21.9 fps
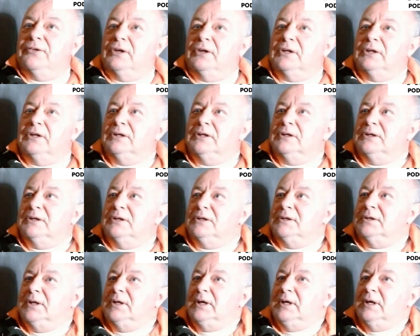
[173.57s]

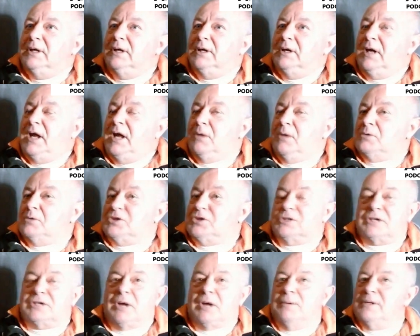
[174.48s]
it was
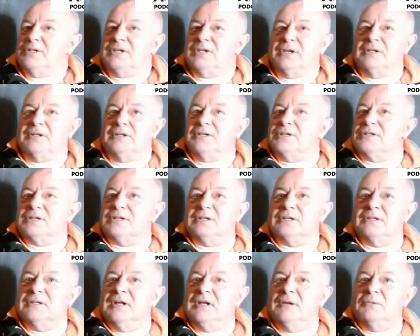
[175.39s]
just coincidence.
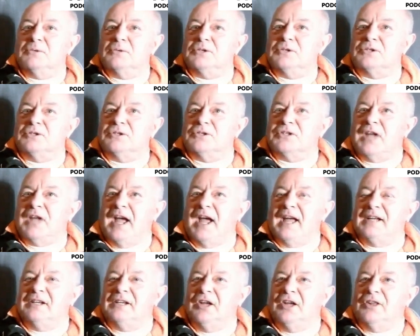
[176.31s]
It was just I
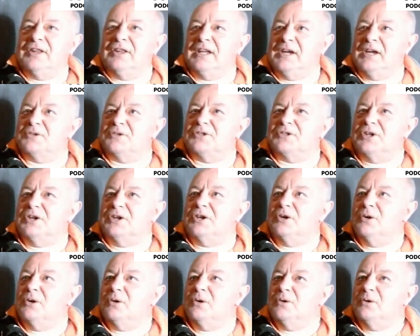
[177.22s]
had nothing else to
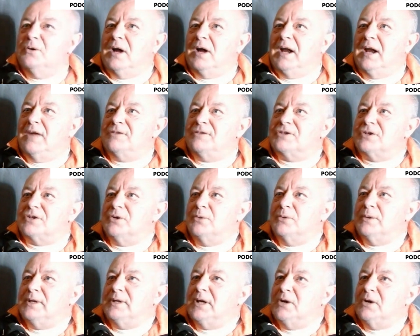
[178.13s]
do. I left school
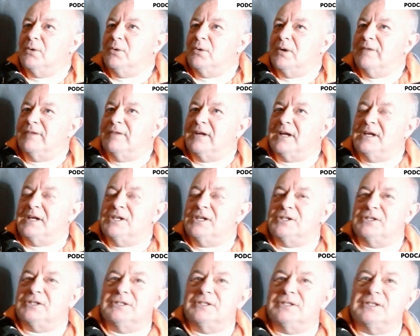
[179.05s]
with no
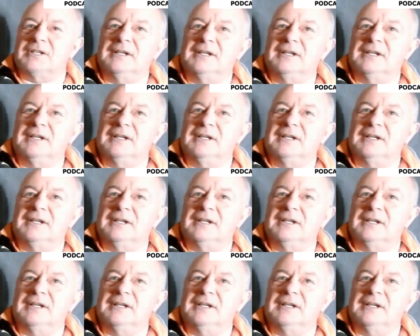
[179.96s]
qualifications.